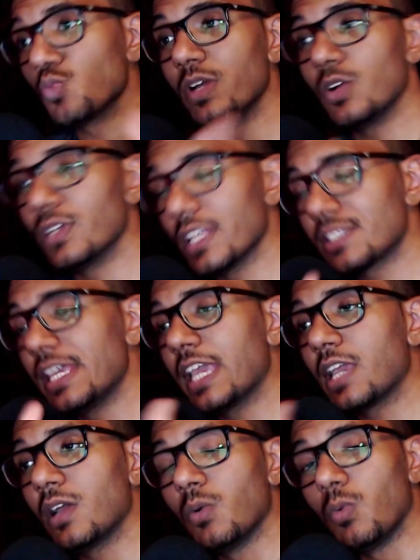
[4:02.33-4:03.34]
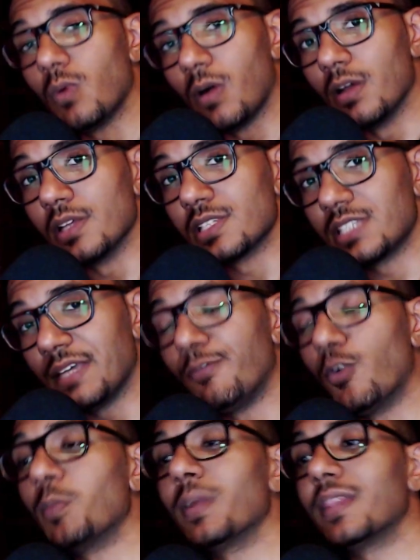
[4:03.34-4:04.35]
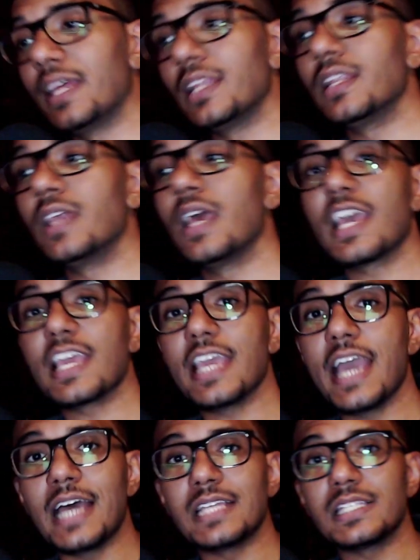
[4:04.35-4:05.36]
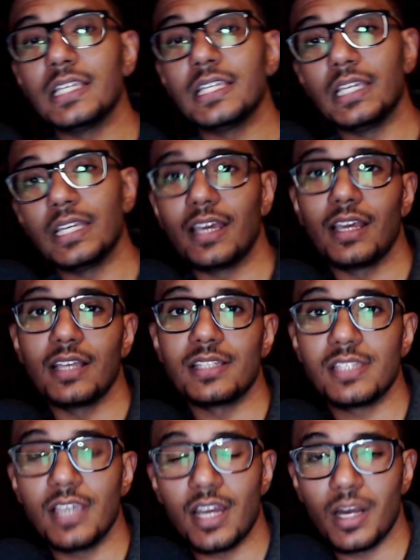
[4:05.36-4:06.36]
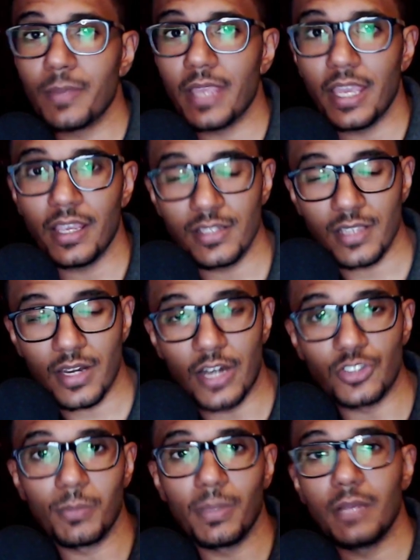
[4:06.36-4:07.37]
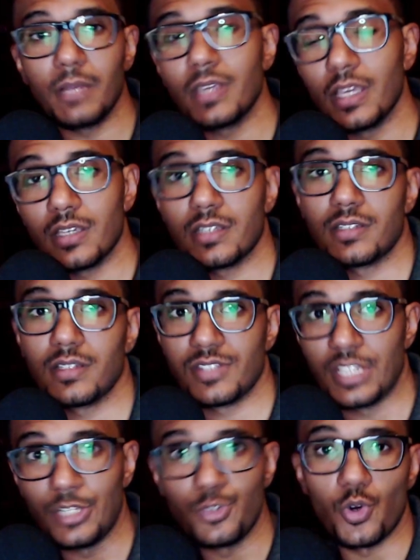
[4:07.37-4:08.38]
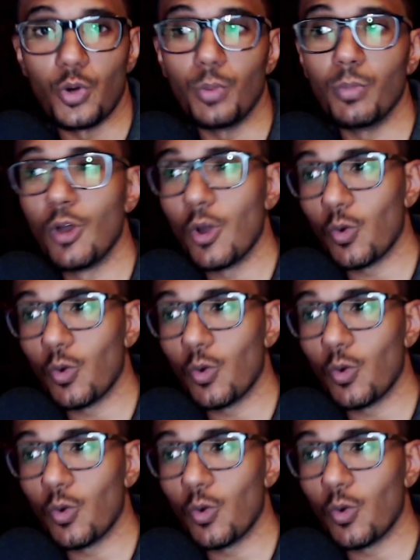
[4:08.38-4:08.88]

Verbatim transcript: He does take a, a step forward, but then he has the uh, CRMK, the crouching medium kick syndrome,